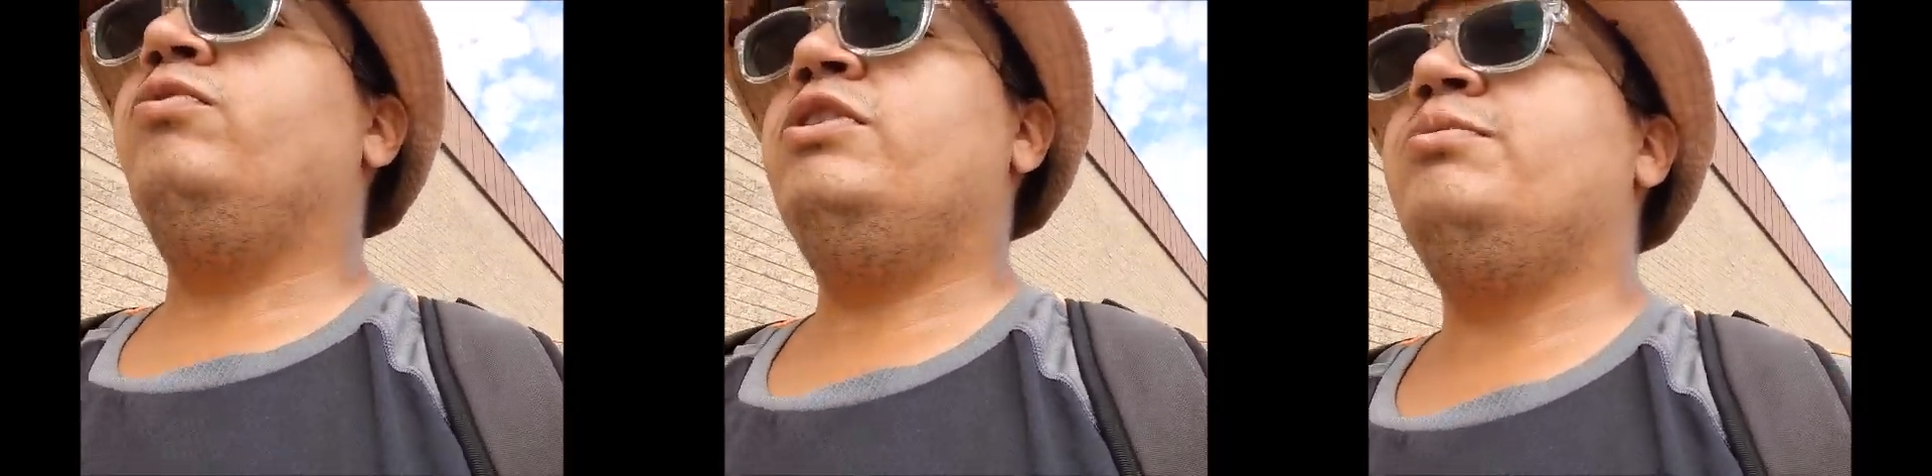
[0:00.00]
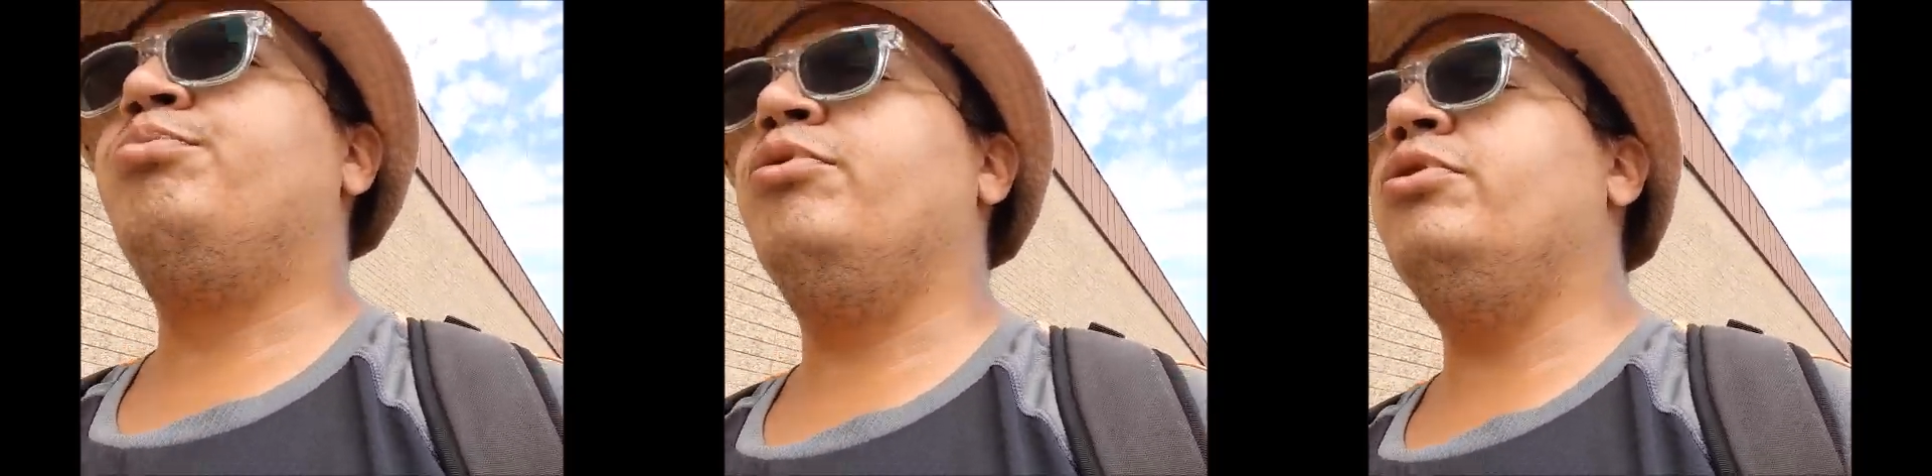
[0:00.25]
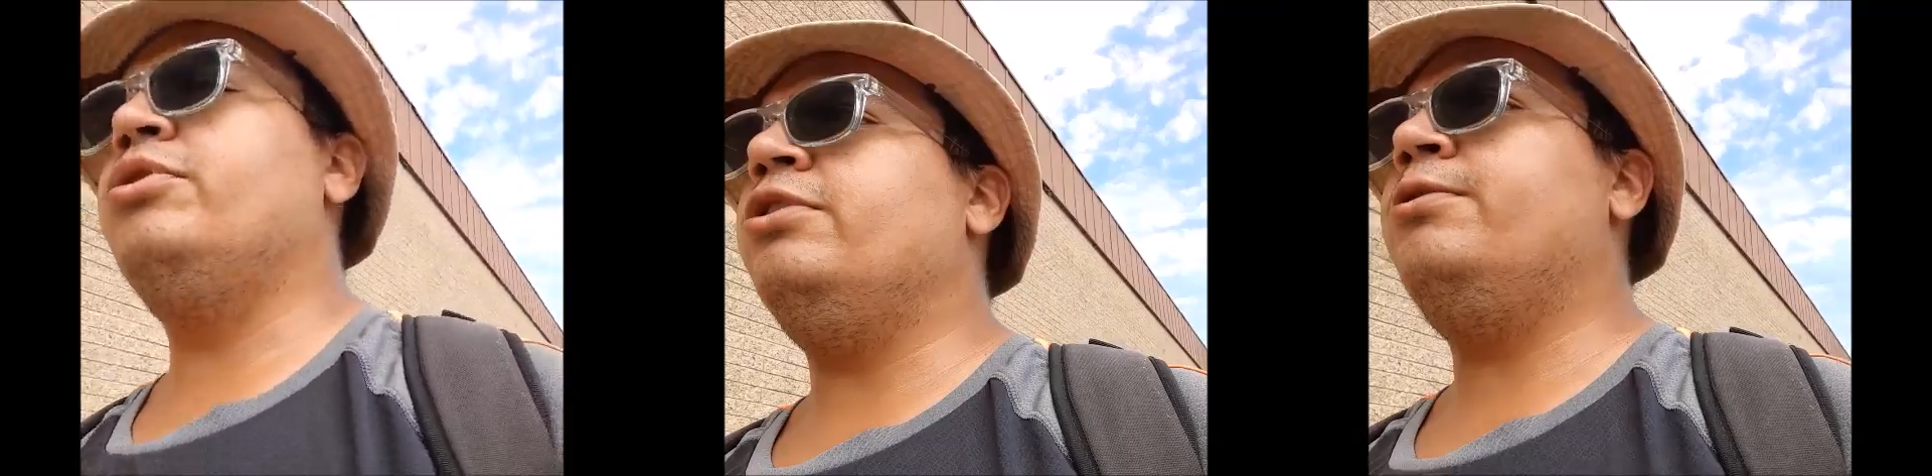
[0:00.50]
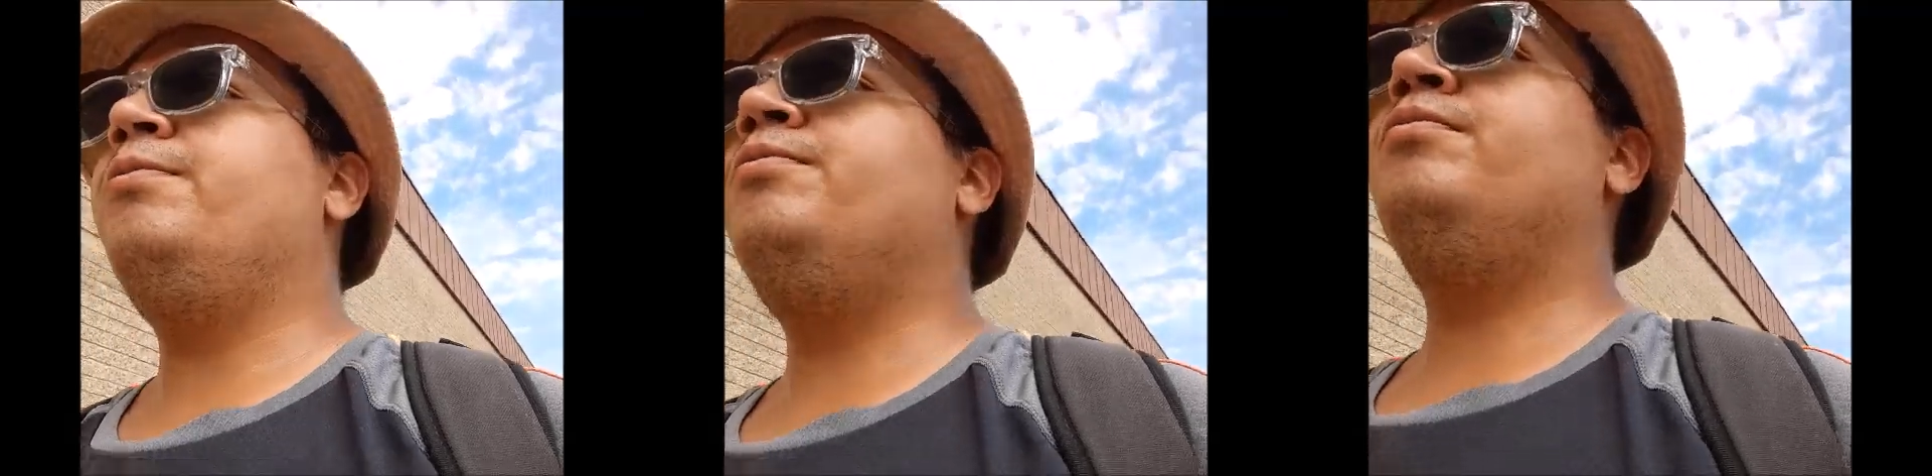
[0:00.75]
this book.
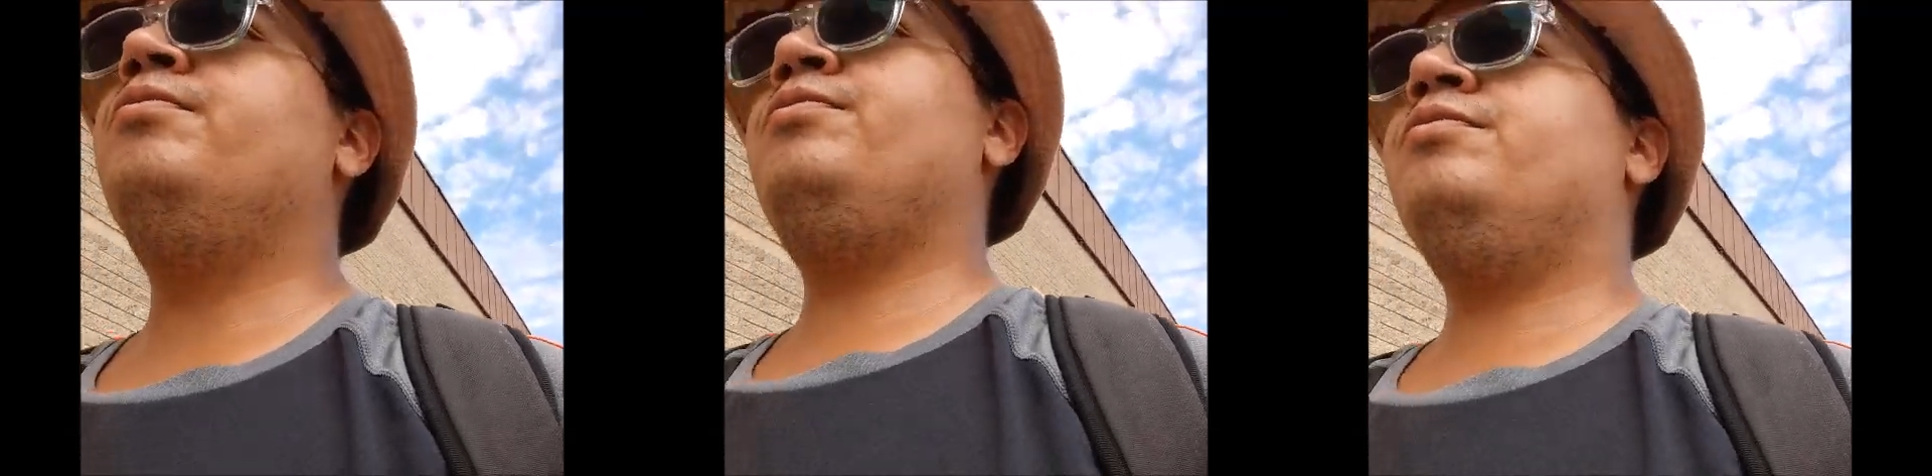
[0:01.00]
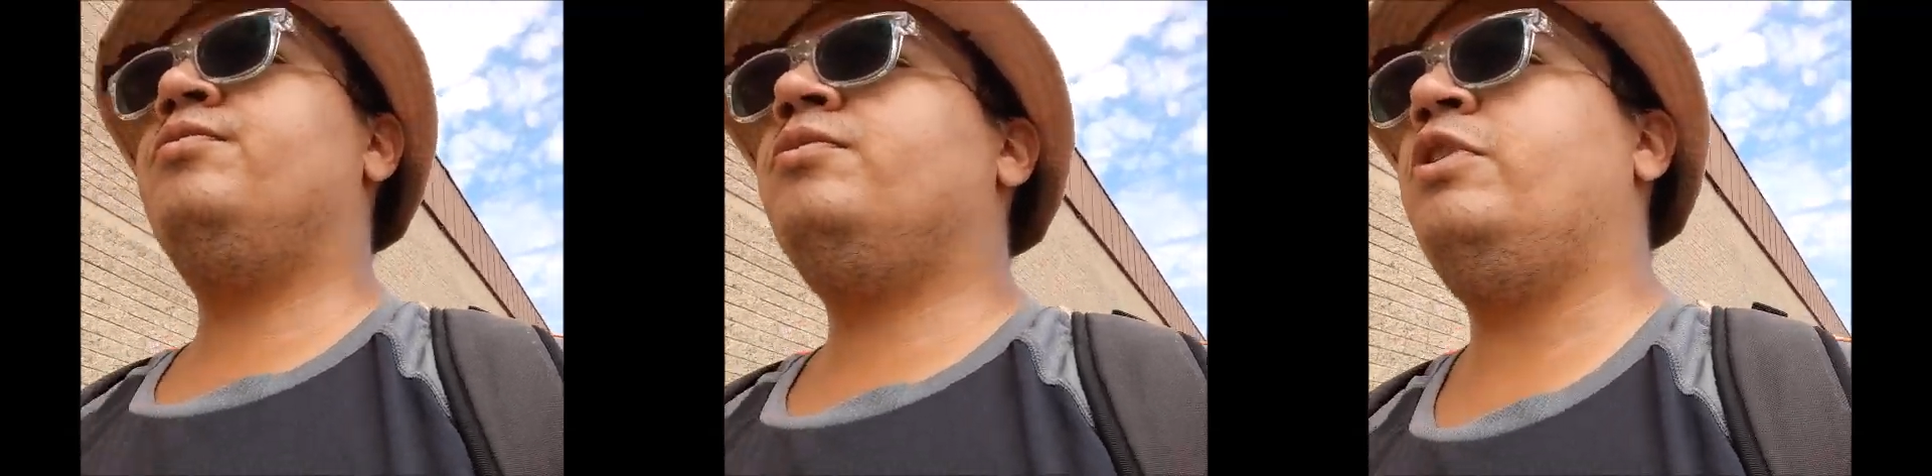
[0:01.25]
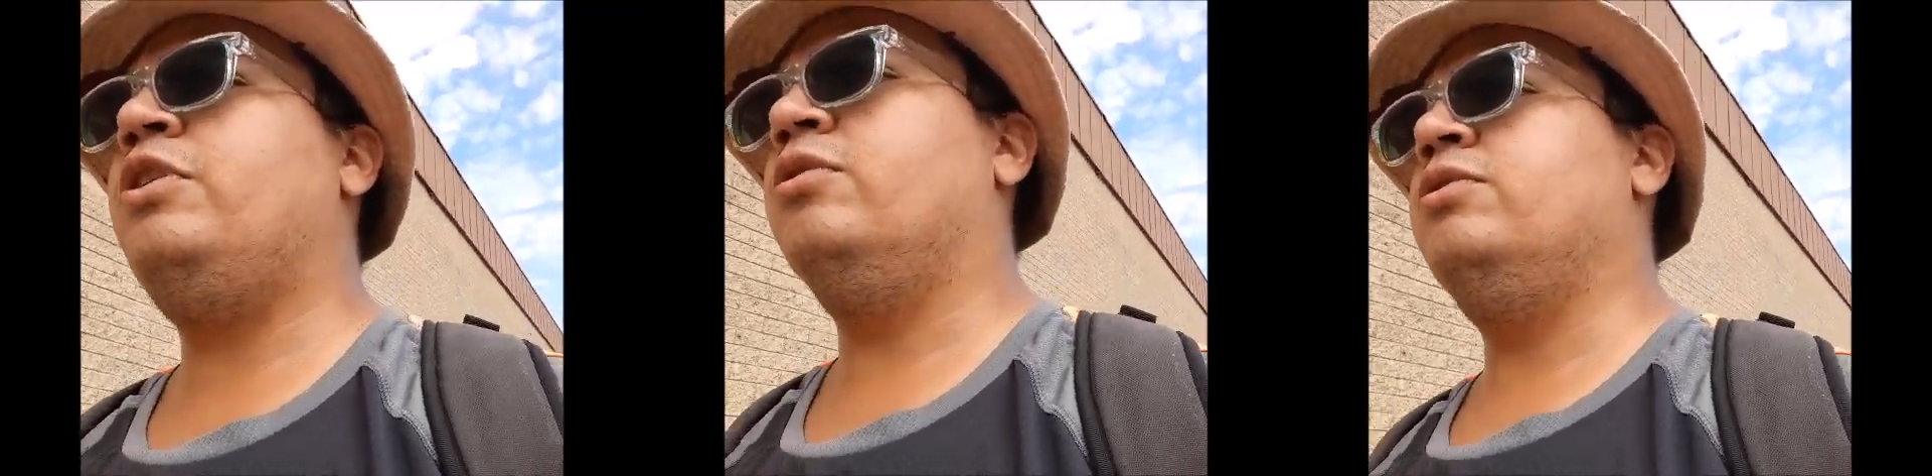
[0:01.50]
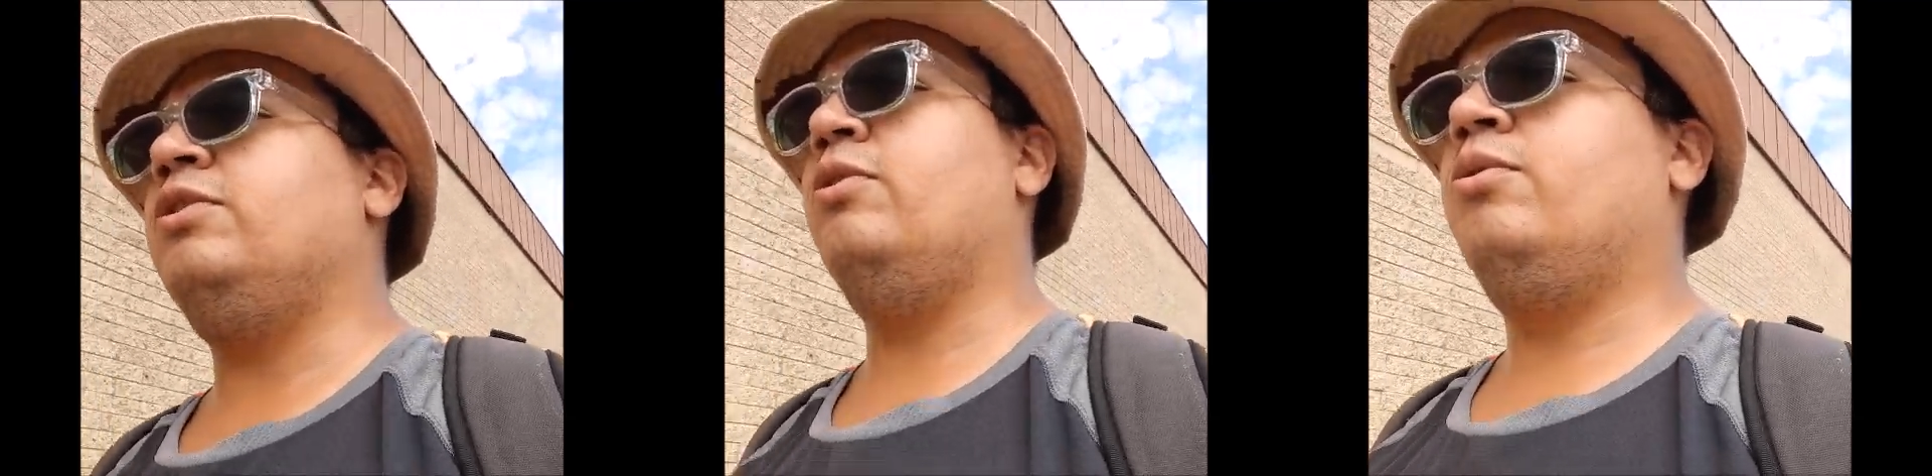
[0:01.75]
You
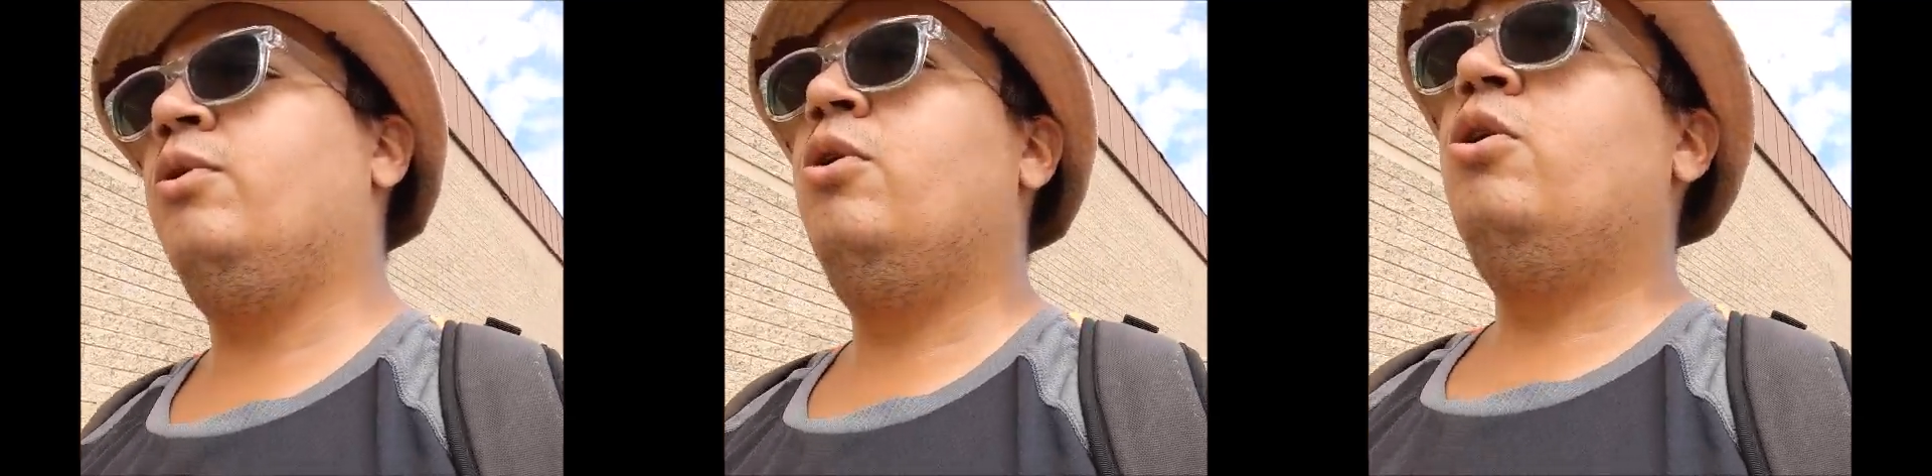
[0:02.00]
know, so